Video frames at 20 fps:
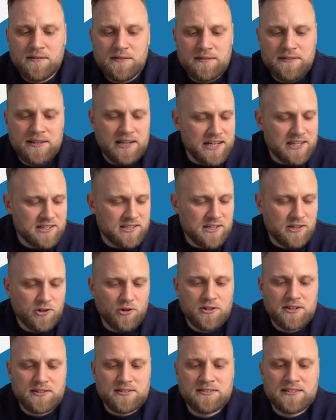Then I click
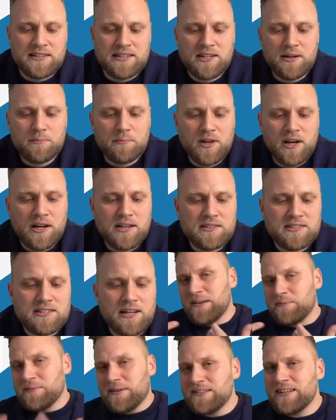on it, say apply
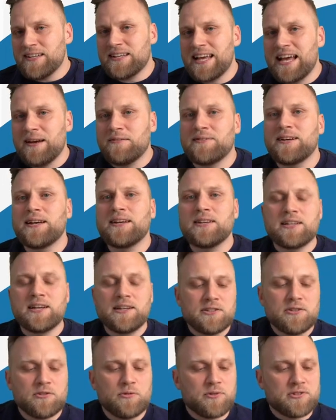assignment, and have then
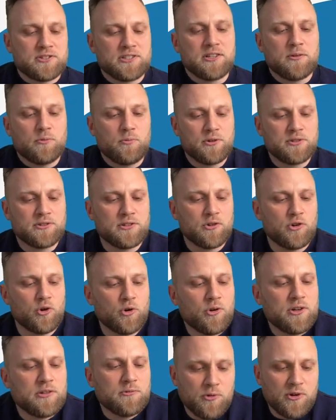linked the receipt with the
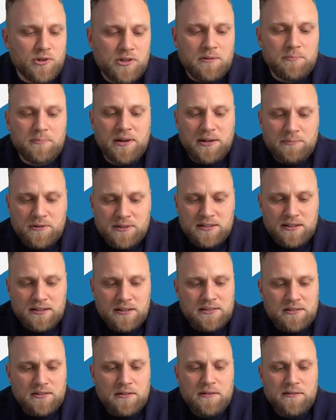corresponding payment.
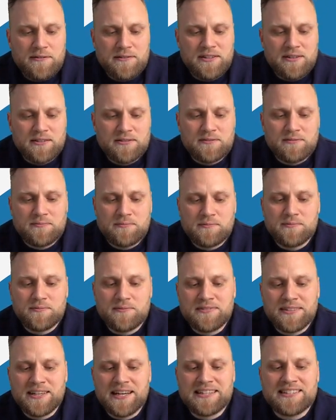And
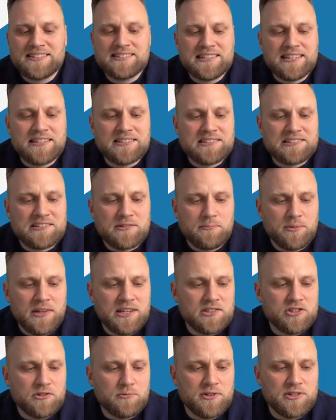that is then
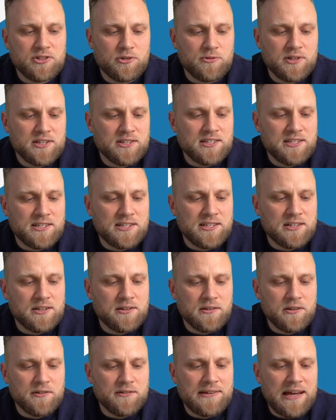displayed to me directly
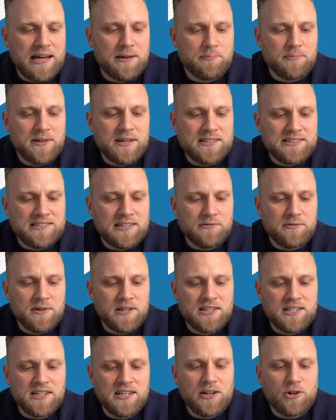here. That means if I
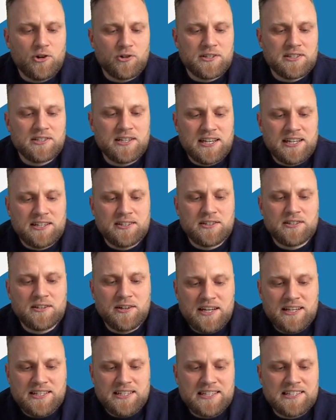click on it later,
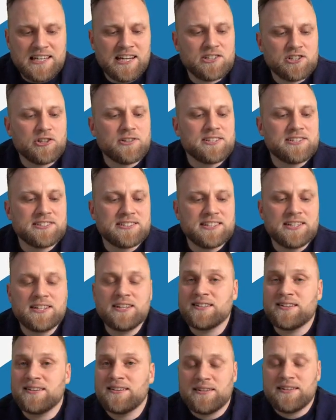I can actually
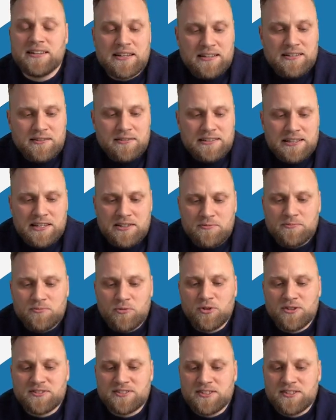see the invoice